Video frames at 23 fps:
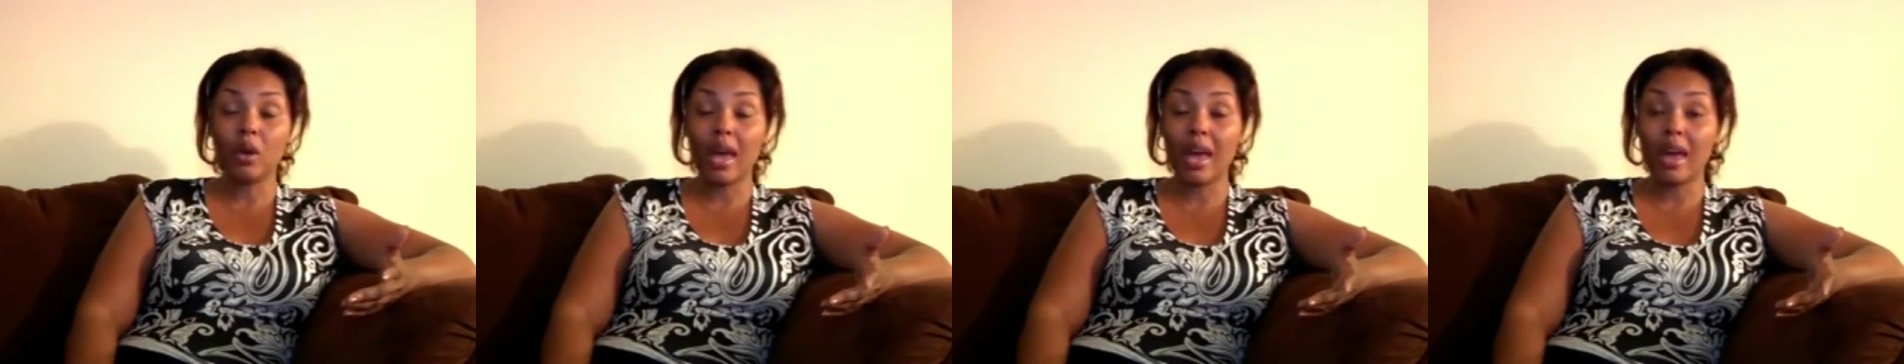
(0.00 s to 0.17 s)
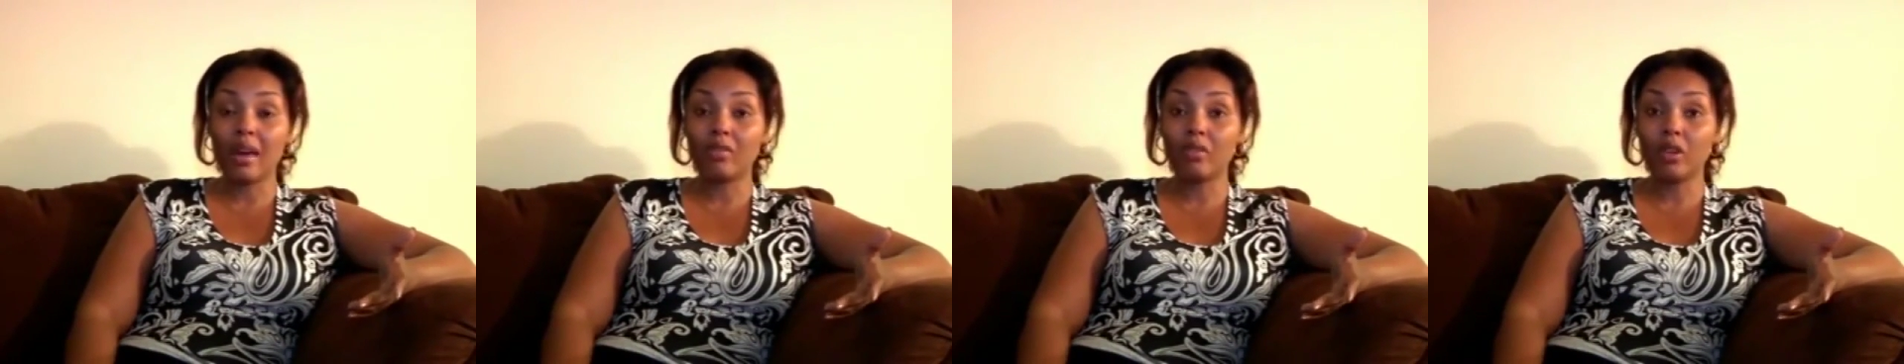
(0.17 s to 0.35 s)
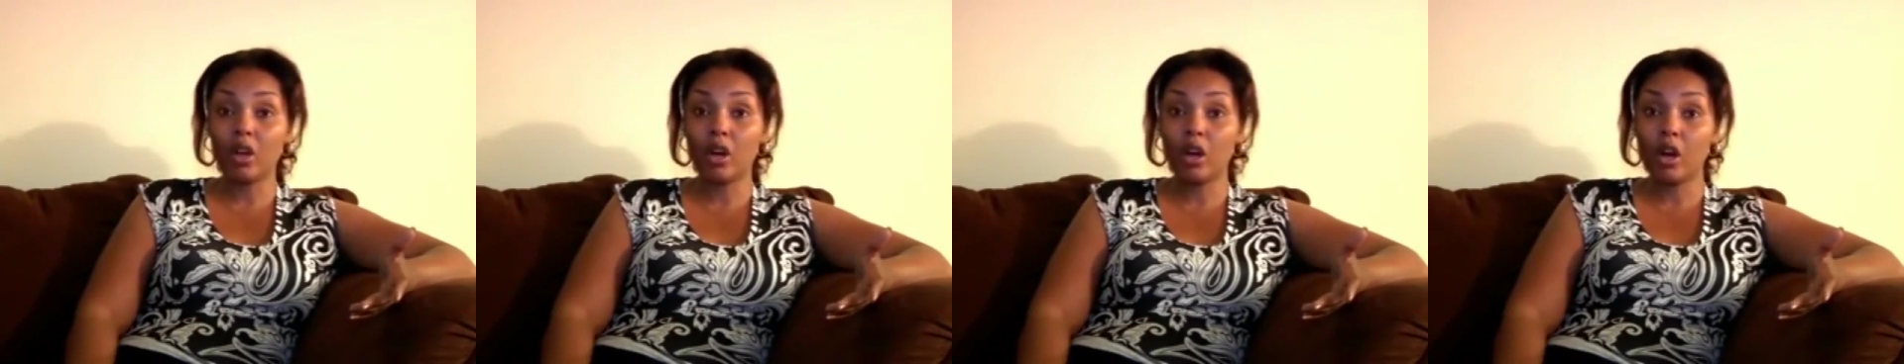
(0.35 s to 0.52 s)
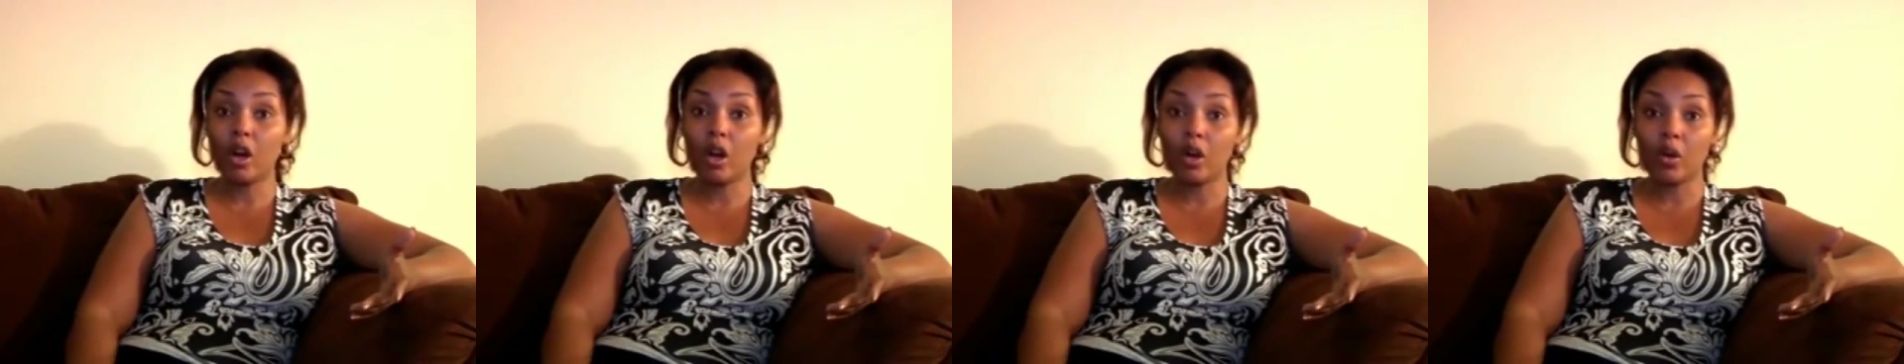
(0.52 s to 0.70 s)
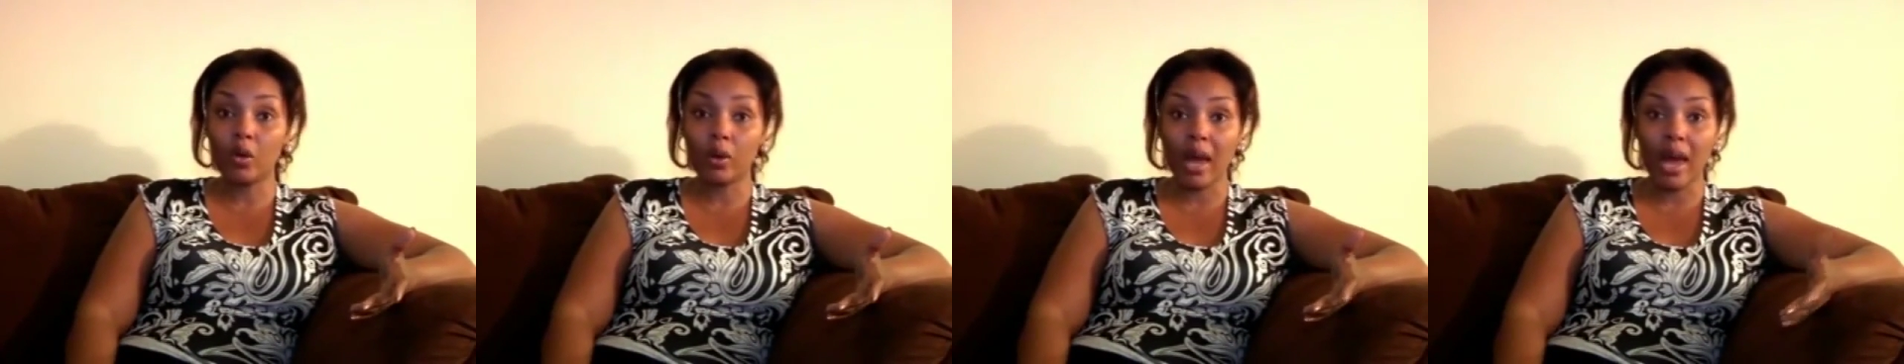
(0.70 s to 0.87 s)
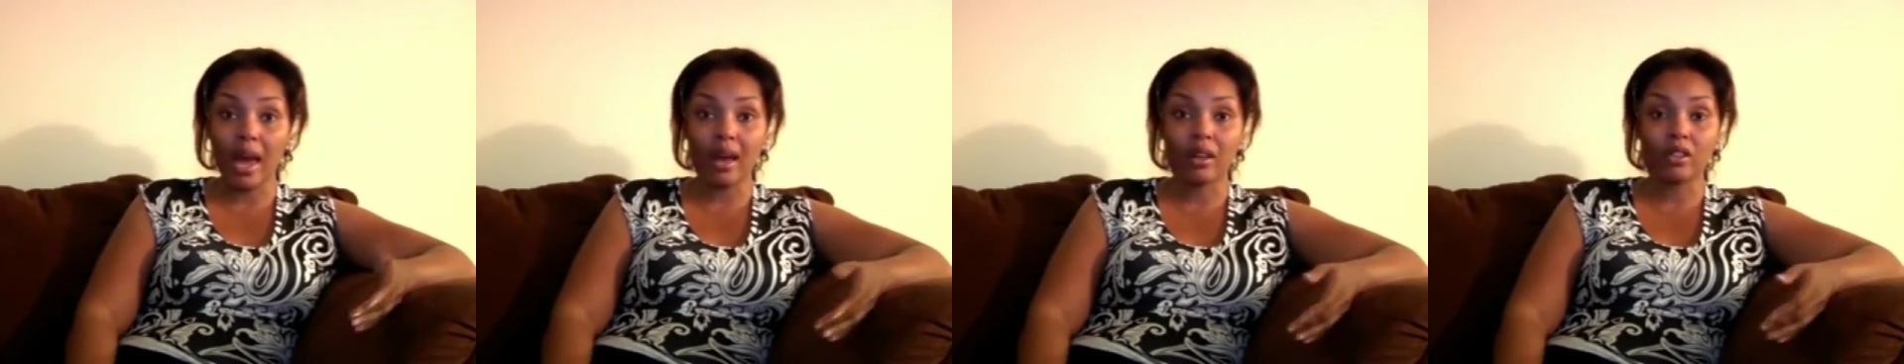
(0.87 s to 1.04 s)
have her
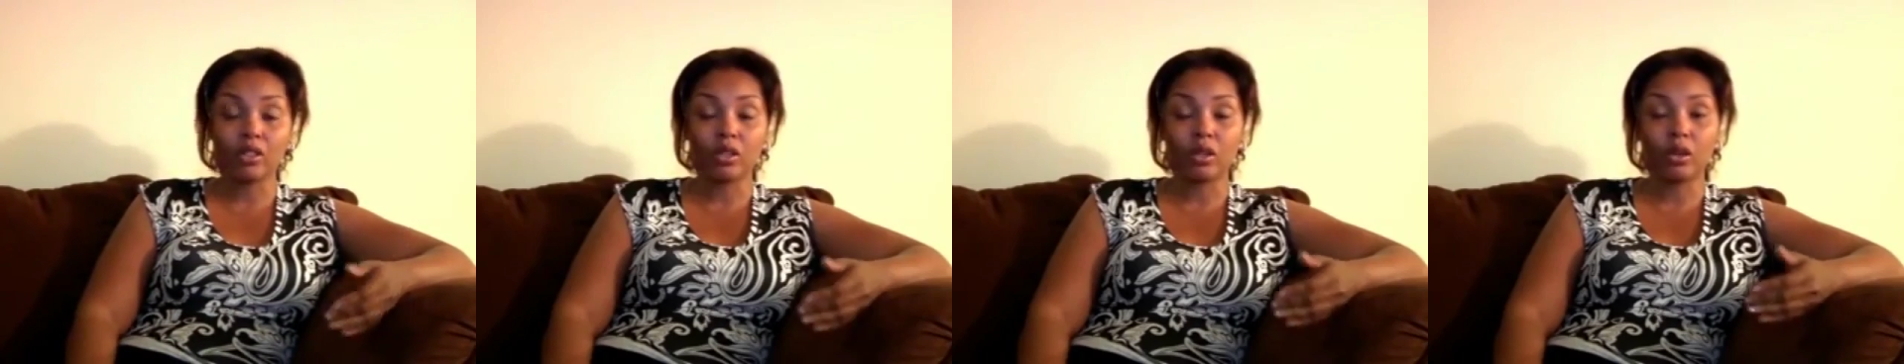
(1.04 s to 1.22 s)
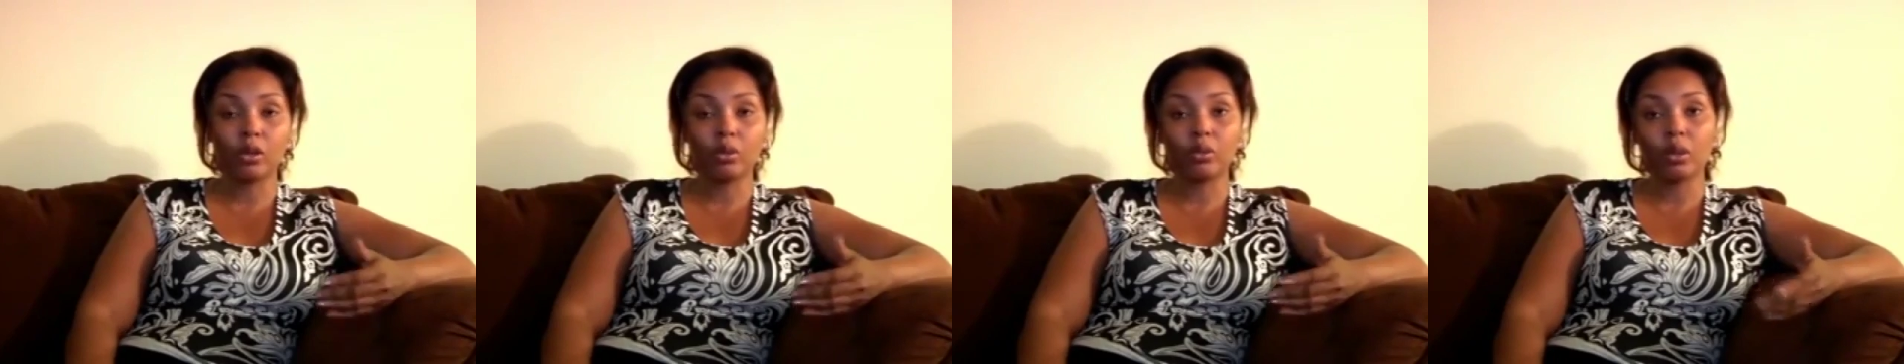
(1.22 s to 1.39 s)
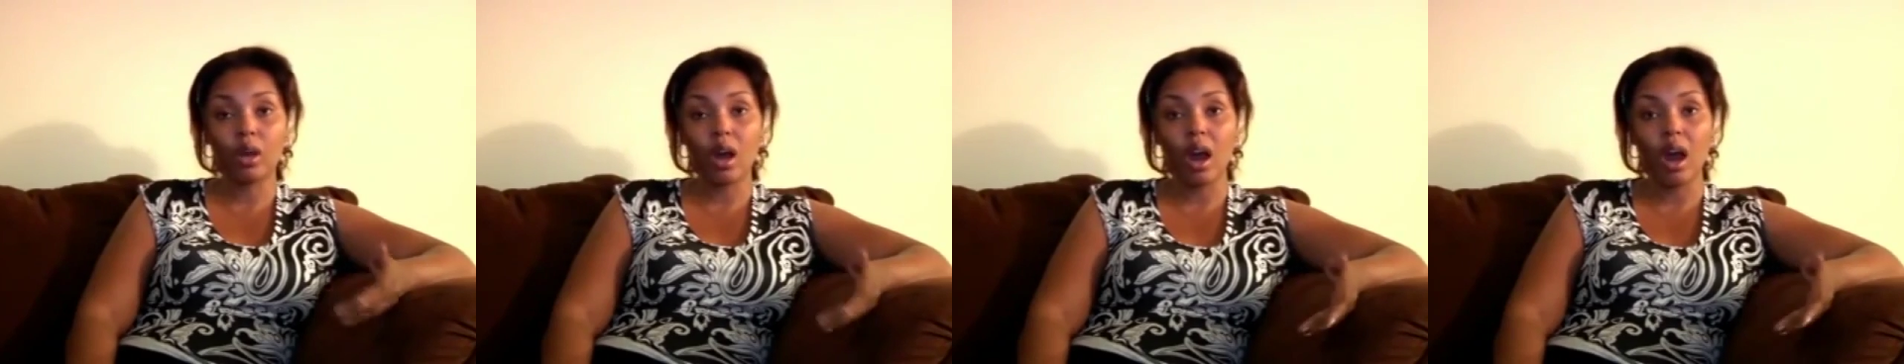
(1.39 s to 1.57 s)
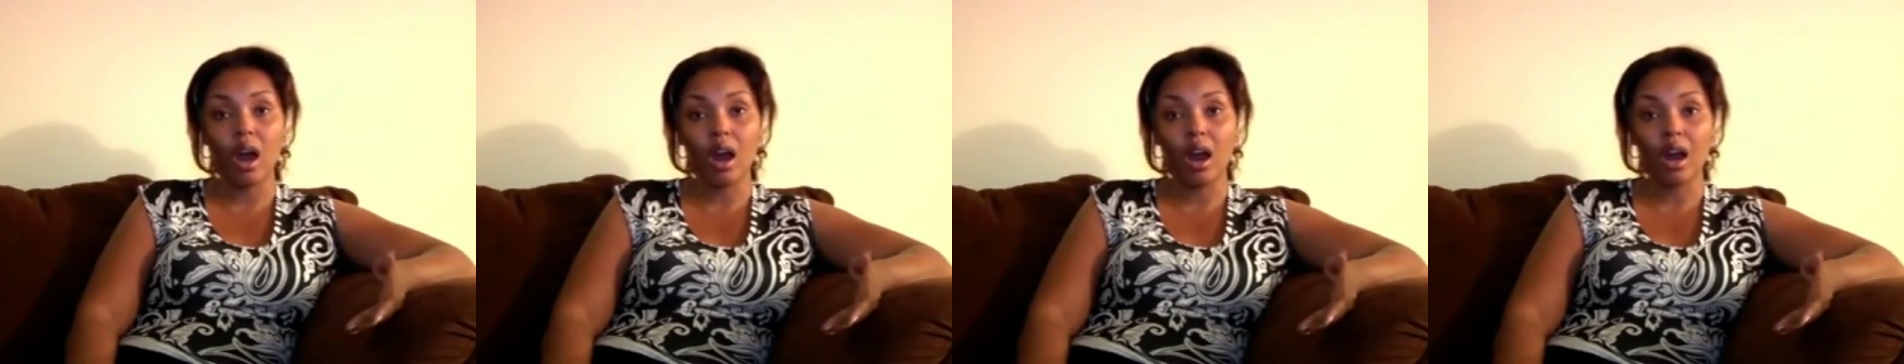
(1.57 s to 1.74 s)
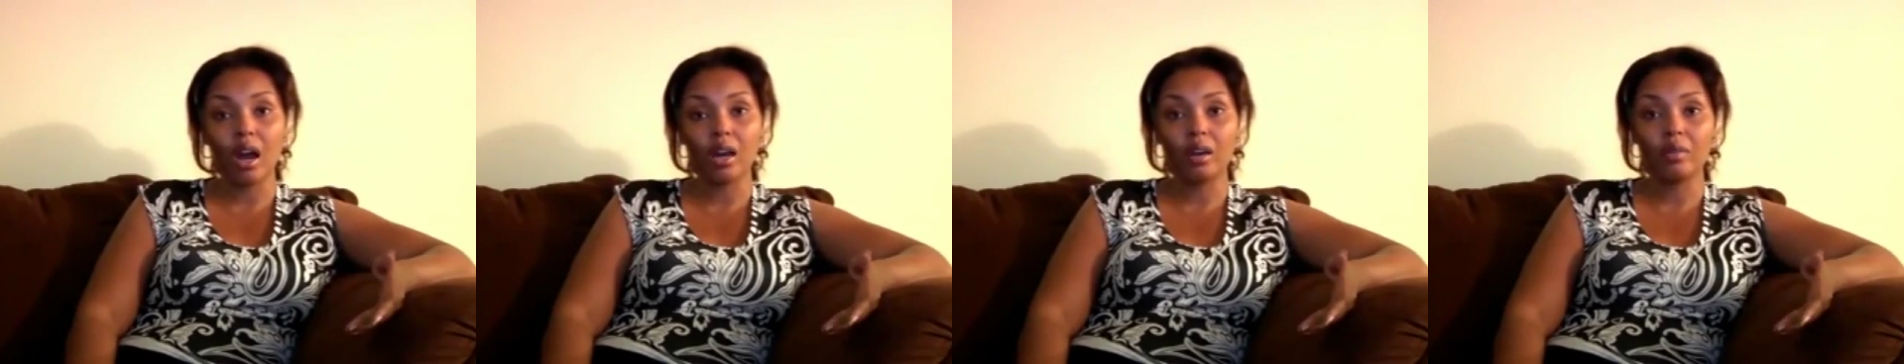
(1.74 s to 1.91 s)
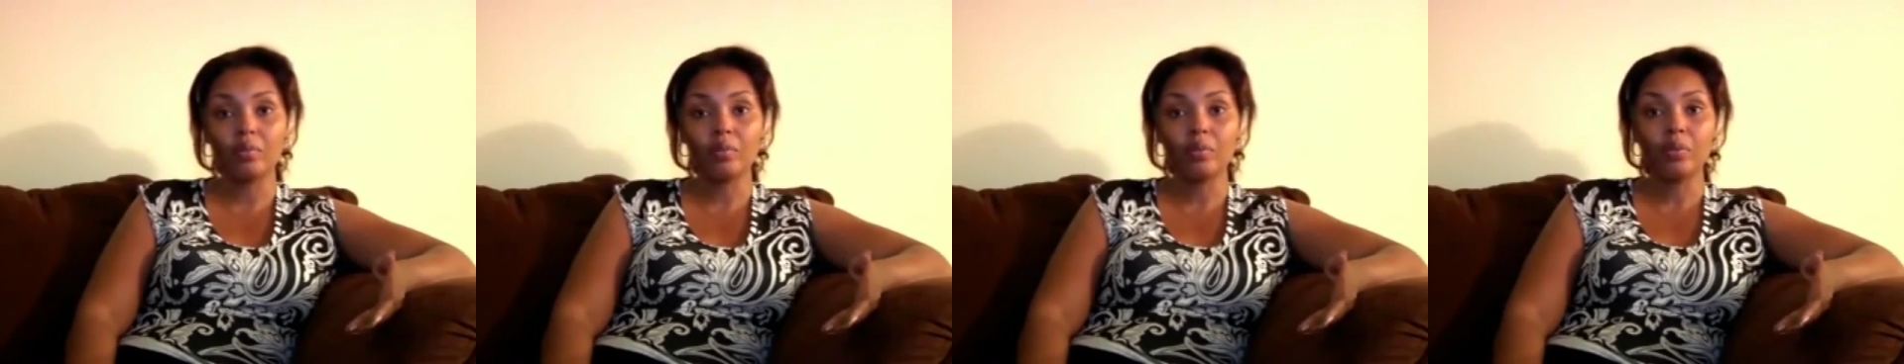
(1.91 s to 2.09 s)
own house, her own
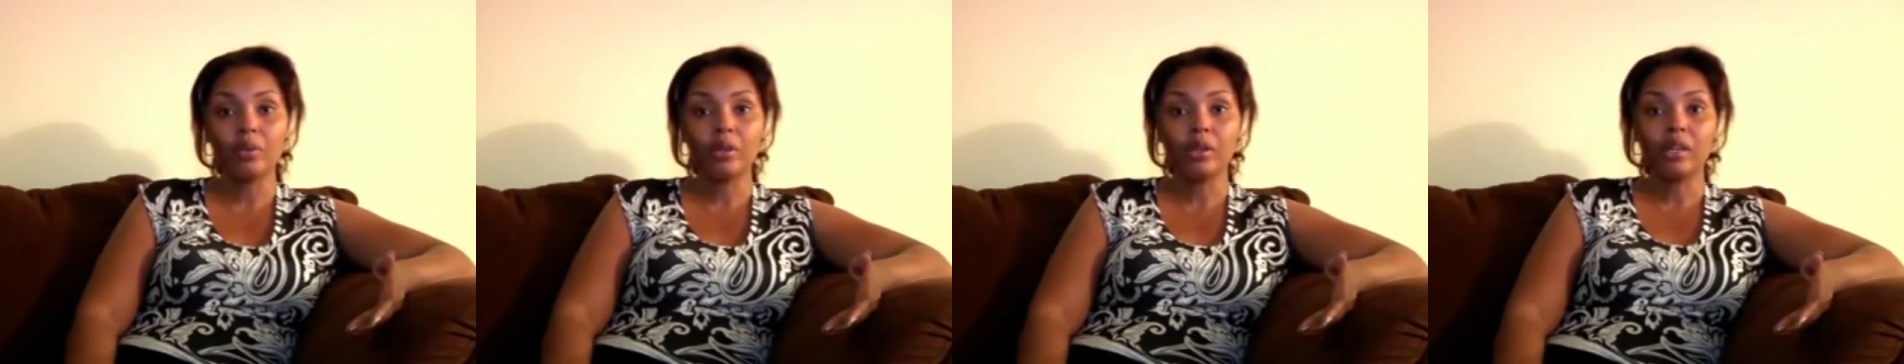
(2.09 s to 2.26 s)
car,